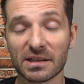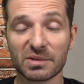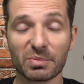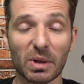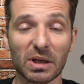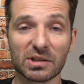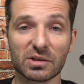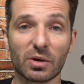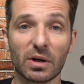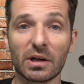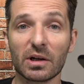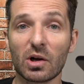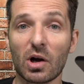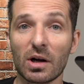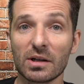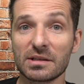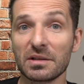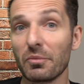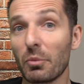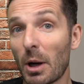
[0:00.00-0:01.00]
Express credit
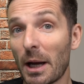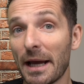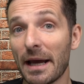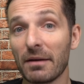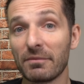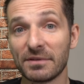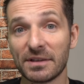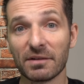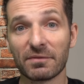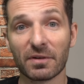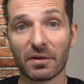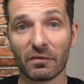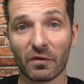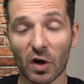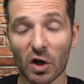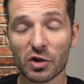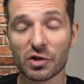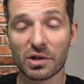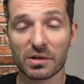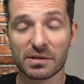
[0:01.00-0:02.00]
cards and why I have different
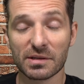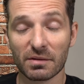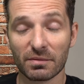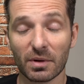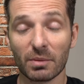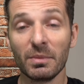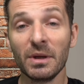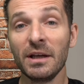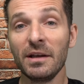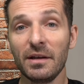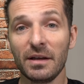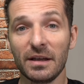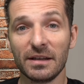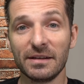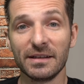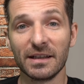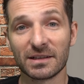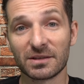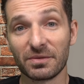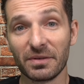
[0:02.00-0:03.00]
versions of them
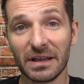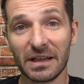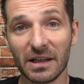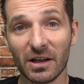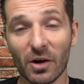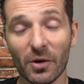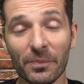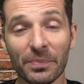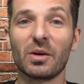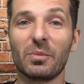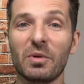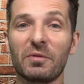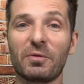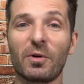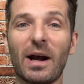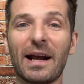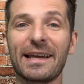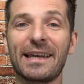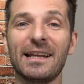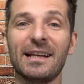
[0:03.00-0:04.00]
in this video. So before
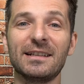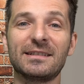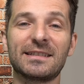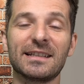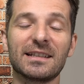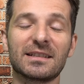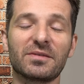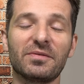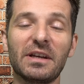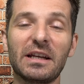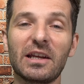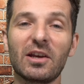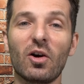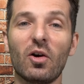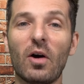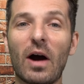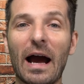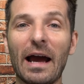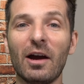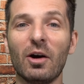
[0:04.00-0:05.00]
I get into this
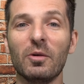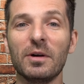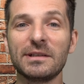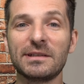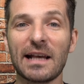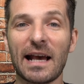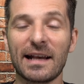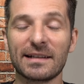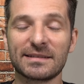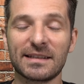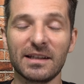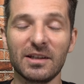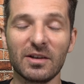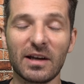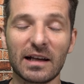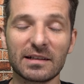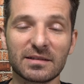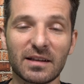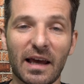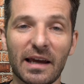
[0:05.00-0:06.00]
video, I always ask that you
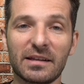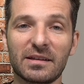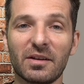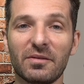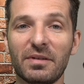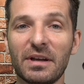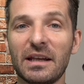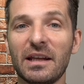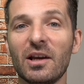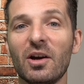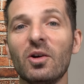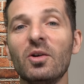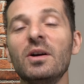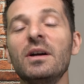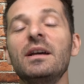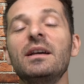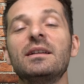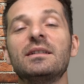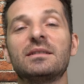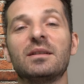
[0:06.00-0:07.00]
guys like the video,
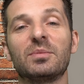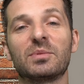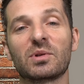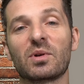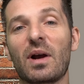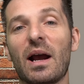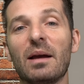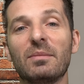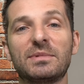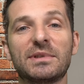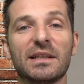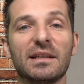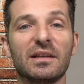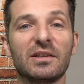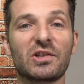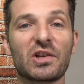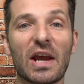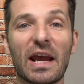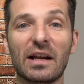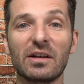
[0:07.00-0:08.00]
subscribe to the
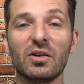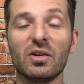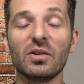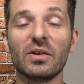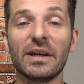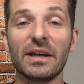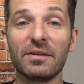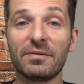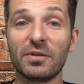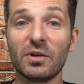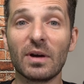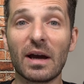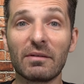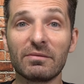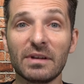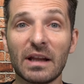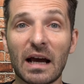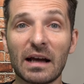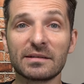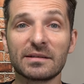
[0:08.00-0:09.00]
channel if you have
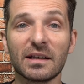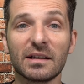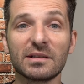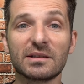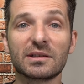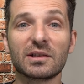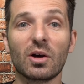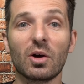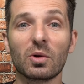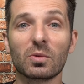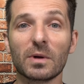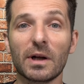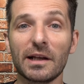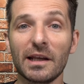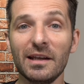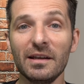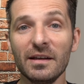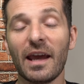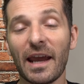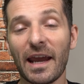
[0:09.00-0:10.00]
not done so
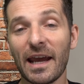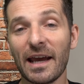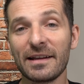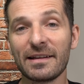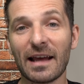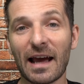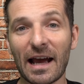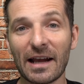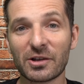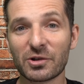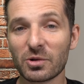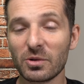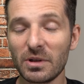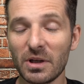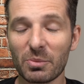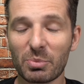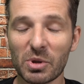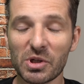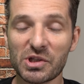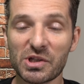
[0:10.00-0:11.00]
already, and I truly
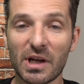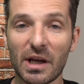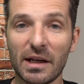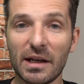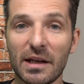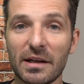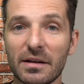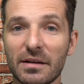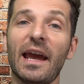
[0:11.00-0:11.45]
appreciate it.